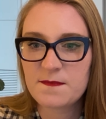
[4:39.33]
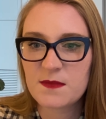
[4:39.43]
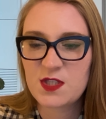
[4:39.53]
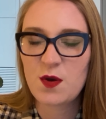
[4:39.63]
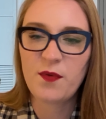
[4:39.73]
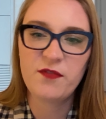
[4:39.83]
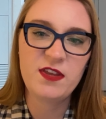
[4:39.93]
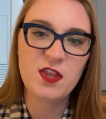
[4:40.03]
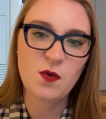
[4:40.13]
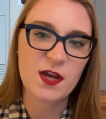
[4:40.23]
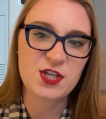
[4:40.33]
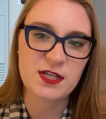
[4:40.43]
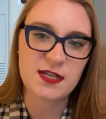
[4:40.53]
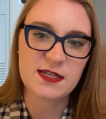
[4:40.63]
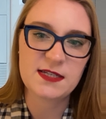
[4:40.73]
So if we read the
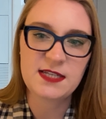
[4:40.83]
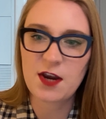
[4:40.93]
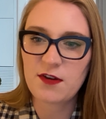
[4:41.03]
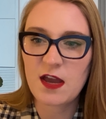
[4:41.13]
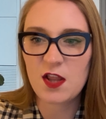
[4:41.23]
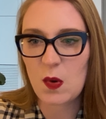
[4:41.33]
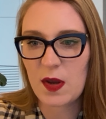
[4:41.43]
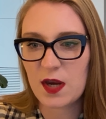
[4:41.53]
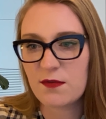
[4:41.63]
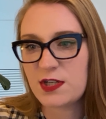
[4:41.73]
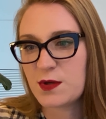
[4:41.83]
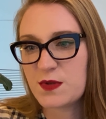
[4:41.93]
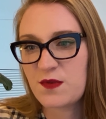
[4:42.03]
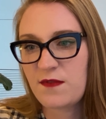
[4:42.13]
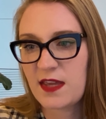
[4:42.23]
question, Terry, a lawyer, returns
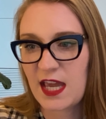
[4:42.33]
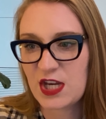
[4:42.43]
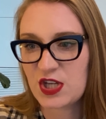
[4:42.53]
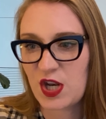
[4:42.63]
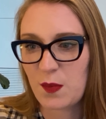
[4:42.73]
from vacation.